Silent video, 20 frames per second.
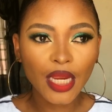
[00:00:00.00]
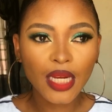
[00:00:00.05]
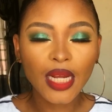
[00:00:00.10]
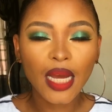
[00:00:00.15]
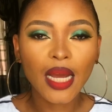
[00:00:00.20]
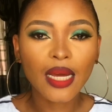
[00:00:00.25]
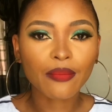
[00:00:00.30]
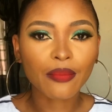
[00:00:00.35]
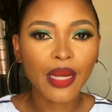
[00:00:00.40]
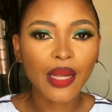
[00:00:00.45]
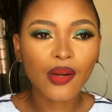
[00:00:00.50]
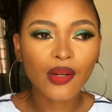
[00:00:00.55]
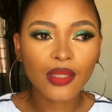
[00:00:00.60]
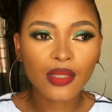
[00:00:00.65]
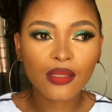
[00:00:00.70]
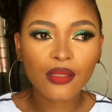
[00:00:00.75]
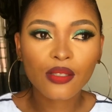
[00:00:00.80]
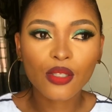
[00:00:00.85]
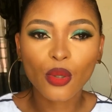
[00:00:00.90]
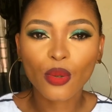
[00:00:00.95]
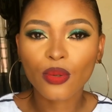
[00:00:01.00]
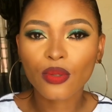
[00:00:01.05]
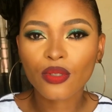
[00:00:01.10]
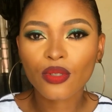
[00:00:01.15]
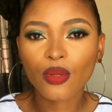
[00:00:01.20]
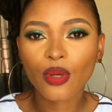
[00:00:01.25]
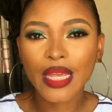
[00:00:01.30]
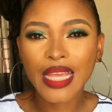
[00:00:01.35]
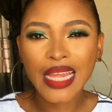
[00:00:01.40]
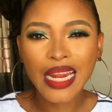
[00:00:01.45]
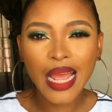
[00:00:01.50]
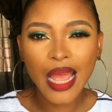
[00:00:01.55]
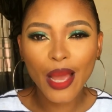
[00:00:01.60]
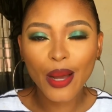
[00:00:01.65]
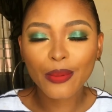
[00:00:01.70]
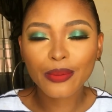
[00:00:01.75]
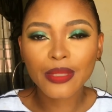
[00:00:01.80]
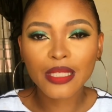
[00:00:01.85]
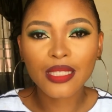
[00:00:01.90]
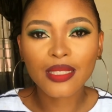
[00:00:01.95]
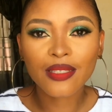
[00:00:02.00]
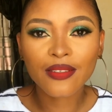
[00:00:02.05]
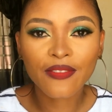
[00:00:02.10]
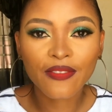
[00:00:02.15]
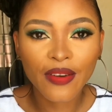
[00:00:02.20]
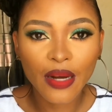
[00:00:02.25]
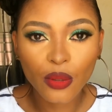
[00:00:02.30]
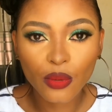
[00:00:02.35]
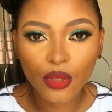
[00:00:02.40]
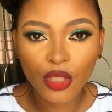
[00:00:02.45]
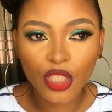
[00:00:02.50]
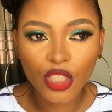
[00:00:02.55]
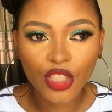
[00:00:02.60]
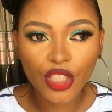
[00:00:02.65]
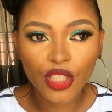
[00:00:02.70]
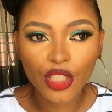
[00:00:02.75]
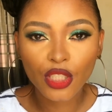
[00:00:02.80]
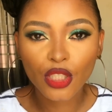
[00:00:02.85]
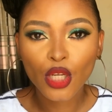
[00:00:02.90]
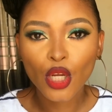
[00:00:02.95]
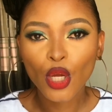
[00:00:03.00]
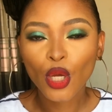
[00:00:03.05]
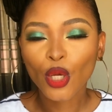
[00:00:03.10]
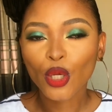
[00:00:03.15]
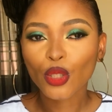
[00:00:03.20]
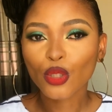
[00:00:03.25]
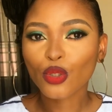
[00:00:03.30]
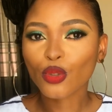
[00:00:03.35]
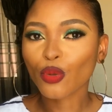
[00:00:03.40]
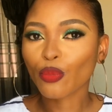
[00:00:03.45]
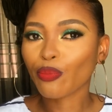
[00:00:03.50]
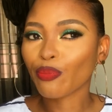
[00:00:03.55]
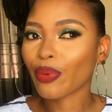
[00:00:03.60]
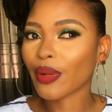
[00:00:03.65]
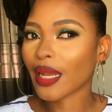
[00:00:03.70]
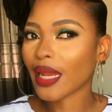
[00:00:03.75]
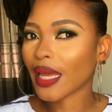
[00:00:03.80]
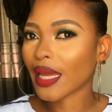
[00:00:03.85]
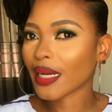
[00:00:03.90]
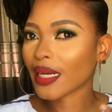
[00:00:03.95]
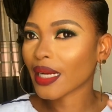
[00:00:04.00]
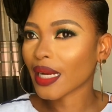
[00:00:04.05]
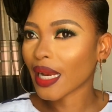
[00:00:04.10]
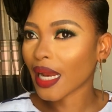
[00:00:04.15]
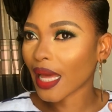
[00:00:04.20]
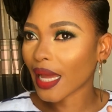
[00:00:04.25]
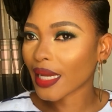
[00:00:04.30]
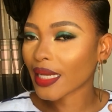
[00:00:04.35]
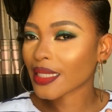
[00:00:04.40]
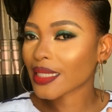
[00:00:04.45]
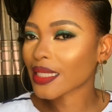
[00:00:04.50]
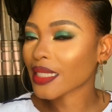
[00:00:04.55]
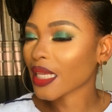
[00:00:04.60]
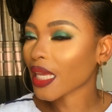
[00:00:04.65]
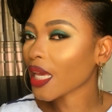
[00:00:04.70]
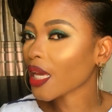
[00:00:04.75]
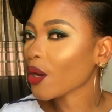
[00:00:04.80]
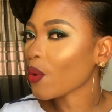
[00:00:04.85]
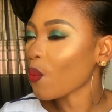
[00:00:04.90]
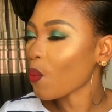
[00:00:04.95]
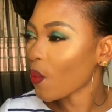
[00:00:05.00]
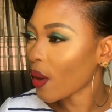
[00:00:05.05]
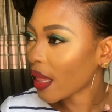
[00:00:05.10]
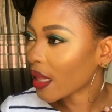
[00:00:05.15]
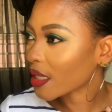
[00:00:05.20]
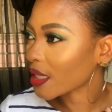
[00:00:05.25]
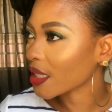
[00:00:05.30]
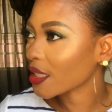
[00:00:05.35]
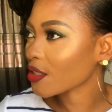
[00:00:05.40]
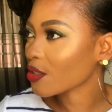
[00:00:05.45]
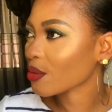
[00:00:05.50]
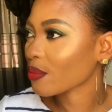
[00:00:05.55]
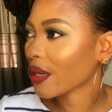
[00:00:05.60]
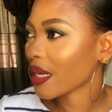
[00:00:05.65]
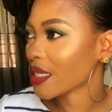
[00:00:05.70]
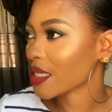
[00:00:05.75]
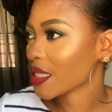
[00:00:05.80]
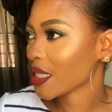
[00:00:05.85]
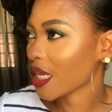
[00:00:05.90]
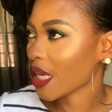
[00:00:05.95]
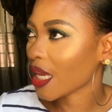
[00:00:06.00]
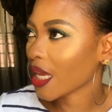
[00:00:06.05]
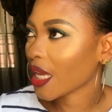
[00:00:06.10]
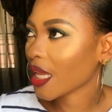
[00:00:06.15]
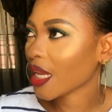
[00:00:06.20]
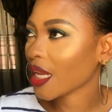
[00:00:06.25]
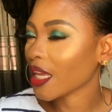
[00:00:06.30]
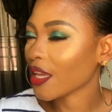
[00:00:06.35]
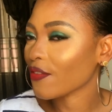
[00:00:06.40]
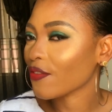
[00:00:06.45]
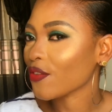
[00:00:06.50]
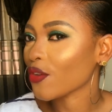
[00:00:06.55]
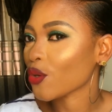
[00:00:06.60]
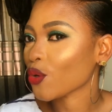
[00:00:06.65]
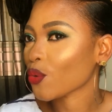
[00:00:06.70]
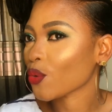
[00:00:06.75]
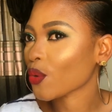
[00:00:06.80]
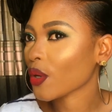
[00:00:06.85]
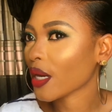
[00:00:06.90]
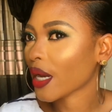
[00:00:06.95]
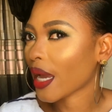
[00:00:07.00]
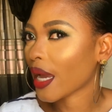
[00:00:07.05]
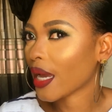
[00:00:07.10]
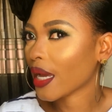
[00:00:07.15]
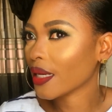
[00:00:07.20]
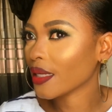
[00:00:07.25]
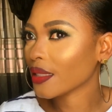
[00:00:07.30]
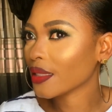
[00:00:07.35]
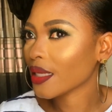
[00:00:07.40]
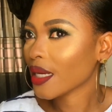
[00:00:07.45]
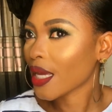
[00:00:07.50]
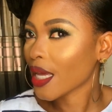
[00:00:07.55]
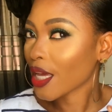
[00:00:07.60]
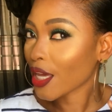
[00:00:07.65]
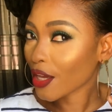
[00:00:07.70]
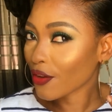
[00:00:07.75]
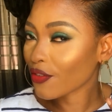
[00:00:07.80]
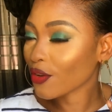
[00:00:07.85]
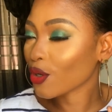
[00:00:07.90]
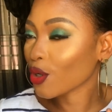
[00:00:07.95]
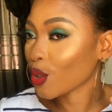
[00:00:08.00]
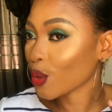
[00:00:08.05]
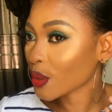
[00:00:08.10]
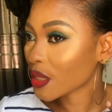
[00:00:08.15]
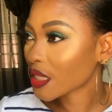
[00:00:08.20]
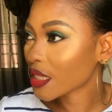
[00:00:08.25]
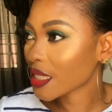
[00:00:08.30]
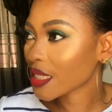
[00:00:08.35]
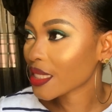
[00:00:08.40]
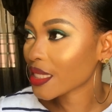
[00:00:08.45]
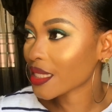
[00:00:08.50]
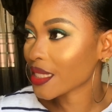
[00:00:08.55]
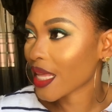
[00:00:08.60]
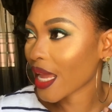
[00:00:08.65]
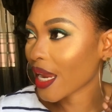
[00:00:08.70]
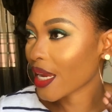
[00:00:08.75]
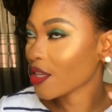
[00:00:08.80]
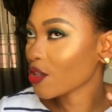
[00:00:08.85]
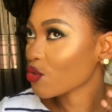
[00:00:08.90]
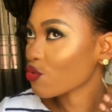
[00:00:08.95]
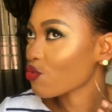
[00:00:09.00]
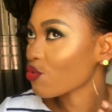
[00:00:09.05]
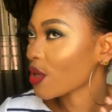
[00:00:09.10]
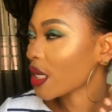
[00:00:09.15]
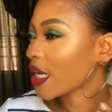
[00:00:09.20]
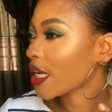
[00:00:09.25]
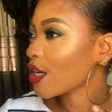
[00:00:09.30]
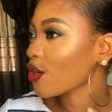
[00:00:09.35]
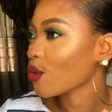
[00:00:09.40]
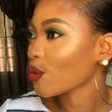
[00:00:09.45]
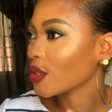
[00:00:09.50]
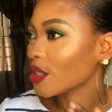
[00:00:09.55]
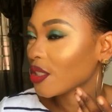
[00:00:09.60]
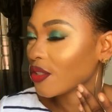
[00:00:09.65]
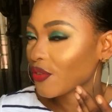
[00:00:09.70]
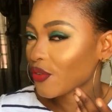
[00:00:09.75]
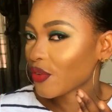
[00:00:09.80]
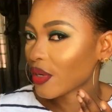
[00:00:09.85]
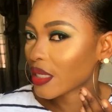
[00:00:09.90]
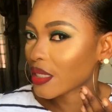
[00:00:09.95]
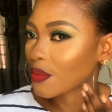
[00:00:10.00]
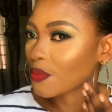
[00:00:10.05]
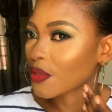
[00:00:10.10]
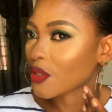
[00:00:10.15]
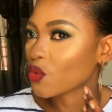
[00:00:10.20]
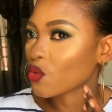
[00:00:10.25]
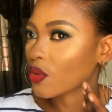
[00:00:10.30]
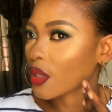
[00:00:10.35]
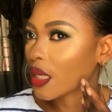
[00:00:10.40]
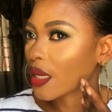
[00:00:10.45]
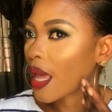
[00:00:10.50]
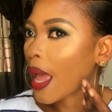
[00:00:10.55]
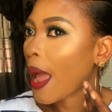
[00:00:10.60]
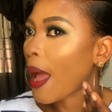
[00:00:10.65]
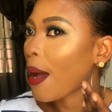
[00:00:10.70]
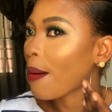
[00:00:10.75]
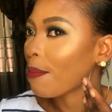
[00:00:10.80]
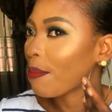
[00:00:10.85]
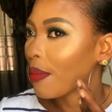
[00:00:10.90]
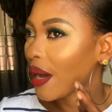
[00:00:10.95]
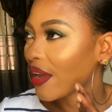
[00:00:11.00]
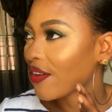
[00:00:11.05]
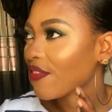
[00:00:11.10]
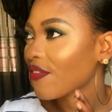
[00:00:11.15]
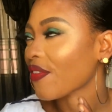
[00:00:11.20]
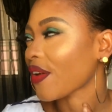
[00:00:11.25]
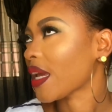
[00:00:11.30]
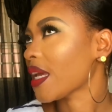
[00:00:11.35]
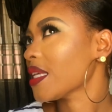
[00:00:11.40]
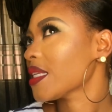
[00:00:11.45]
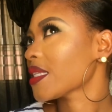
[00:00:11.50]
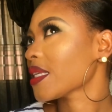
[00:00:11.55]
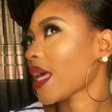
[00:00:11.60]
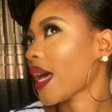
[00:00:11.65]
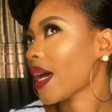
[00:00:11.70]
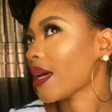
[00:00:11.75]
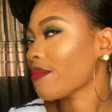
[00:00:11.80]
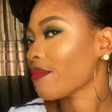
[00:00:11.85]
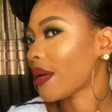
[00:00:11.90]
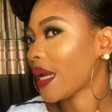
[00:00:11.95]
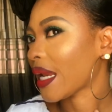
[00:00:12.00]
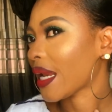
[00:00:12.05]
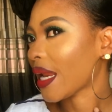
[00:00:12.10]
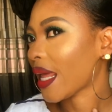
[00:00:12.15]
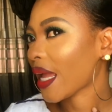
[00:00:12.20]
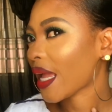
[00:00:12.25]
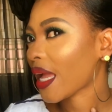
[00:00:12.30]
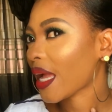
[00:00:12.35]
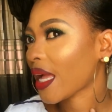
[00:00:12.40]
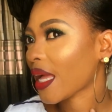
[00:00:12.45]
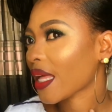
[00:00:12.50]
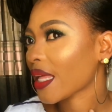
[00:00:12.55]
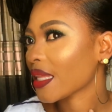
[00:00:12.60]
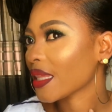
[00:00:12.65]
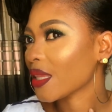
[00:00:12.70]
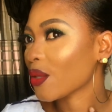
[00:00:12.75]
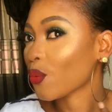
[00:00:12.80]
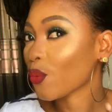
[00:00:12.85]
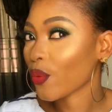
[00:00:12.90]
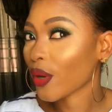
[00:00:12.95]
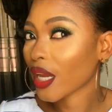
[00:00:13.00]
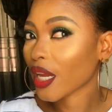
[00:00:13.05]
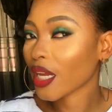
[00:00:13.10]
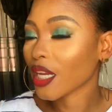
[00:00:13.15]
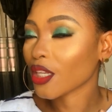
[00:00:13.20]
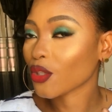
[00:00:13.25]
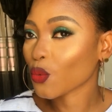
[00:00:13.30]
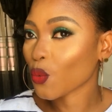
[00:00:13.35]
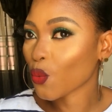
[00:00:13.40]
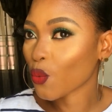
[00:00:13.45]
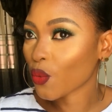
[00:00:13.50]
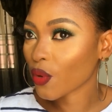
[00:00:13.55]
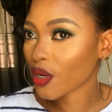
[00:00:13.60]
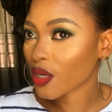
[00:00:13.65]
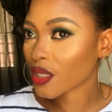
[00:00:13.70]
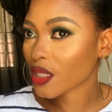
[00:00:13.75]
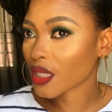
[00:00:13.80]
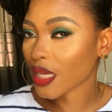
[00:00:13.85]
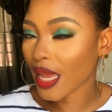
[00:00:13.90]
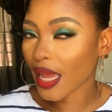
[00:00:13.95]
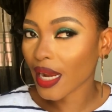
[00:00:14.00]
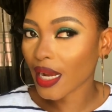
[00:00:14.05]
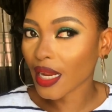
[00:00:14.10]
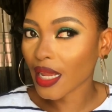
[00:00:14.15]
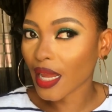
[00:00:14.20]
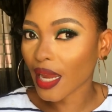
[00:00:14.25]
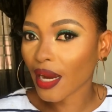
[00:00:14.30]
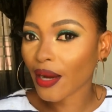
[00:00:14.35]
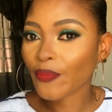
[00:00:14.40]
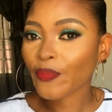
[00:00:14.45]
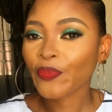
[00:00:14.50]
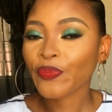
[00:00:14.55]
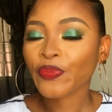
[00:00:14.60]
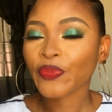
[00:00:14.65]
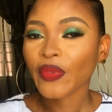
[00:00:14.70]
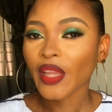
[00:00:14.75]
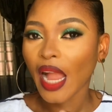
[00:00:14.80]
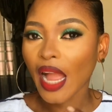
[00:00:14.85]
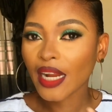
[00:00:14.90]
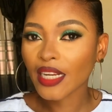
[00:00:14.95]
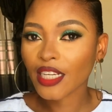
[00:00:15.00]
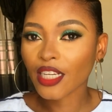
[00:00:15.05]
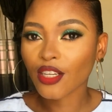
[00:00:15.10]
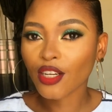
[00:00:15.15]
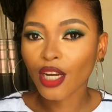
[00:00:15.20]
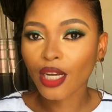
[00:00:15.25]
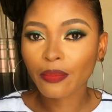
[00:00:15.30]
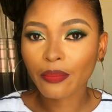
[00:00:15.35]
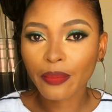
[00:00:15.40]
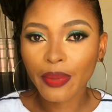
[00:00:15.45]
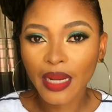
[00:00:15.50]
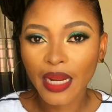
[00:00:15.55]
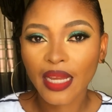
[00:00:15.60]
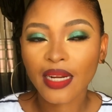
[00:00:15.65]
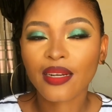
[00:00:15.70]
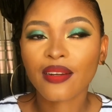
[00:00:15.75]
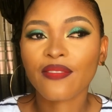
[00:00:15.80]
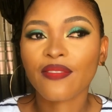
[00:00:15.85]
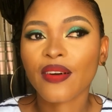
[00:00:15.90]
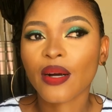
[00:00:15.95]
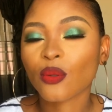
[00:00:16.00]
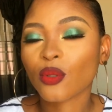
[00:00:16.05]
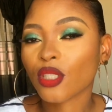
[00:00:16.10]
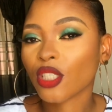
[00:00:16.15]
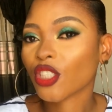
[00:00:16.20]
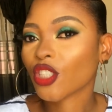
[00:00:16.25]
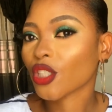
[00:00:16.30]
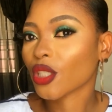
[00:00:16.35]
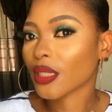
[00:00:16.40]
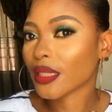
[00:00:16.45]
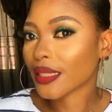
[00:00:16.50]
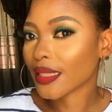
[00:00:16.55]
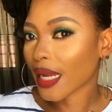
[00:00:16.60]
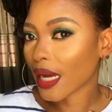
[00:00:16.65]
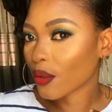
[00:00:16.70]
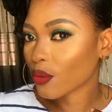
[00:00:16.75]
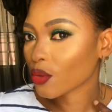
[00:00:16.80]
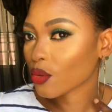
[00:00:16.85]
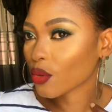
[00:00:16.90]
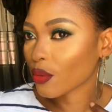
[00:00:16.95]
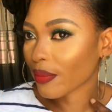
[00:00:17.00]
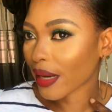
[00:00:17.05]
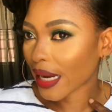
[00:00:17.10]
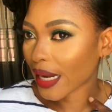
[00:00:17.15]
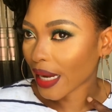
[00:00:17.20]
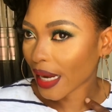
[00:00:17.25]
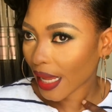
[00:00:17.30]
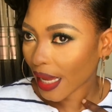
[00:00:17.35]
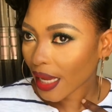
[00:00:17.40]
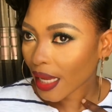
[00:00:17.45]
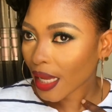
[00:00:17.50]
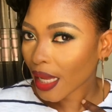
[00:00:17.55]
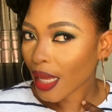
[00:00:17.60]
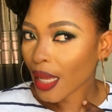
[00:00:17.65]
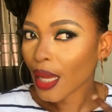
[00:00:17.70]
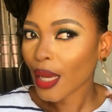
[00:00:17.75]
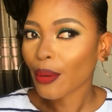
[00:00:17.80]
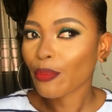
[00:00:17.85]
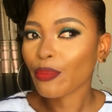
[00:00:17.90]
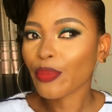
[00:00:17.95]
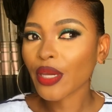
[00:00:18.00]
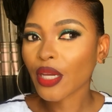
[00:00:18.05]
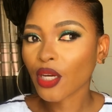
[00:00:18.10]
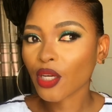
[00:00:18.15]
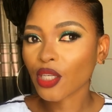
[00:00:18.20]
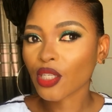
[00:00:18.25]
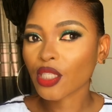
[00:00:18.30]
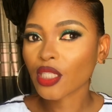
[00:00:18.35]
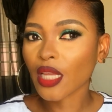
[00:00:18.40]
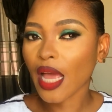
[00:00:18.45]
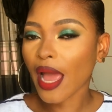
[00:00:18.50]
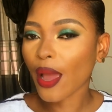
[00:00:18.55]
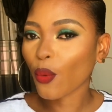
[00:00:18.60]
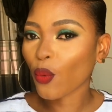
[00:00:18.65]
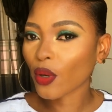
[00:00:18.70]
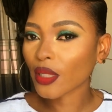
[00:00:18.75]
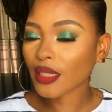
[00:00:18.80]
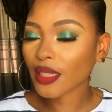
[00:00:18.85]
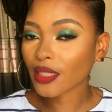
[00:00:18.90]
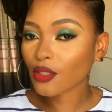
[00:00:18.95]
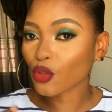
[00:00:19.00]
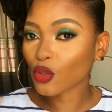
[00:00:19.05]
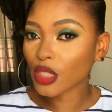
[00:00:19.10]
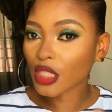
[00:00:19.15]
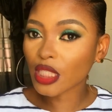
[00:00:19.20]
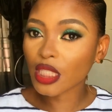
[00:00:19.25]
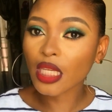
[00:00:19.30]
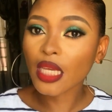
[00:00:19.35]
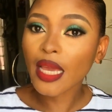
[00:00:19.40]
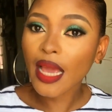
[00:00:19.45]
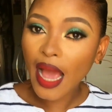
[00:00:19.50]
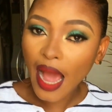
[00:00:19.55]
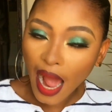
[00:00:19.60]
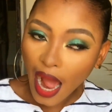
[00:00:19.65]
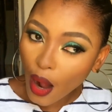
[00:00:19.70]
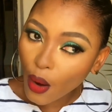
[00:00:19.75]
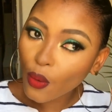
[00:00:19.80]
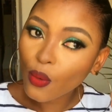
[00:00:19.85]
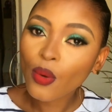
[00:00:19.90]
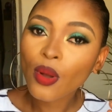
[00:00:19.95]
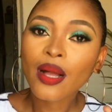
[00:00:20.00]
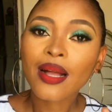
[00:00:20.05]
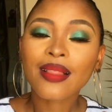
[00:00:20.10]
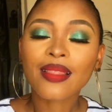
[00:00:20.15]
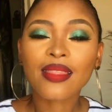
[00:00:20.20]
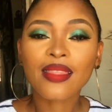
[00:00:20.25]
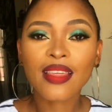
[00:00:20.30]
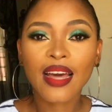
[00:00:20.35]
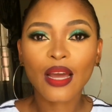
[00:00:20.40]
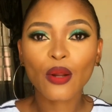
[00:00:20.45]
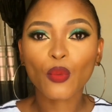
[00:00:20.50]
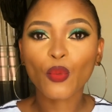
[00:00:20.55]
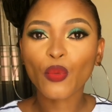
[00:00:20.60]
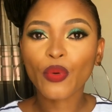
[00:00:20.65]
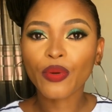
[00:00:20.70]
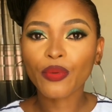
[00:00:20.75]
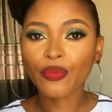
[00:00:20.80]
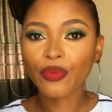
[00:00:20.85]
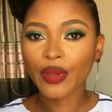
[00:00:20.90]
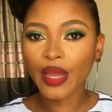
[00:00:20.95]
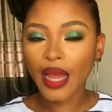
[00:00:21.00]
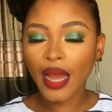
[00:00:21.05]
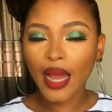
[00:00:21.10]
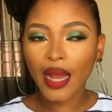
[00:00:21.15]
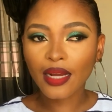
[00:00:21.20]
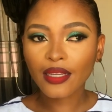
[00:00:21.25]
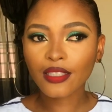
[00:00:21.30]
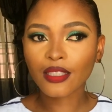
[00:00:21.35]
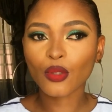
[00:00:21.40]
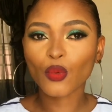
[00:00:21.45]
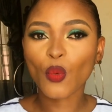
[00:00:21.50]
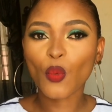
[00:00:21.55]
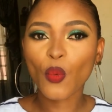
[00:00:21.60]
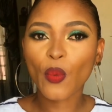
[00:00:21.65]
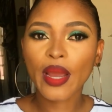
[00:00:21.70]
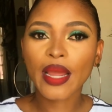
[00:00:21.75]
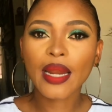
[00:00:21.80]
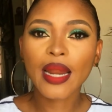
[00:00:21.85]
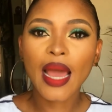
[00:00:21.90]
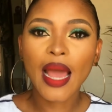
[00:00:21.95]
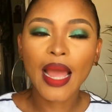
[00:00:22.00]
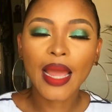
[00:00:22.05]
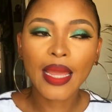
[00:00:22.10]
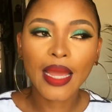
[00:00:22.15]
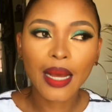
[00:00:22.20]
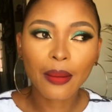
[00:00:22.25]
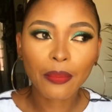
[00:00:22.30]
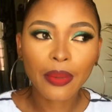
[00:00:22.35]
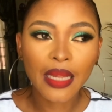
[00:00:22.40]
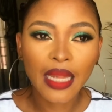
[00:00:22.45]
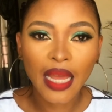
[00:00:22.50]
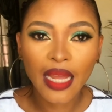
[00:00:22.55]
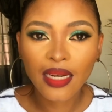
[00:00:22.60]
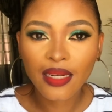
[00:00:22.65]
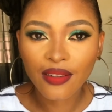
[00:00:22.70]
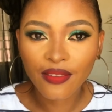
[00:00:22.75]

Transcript: and my undertone, so it helped the foundation to blend, like sink well into my skin. If you notice, there is really no difference between my face and my neck the way it was earlier. I did not blend the foundation down to my neck because I wanted to see how that will react when I apply the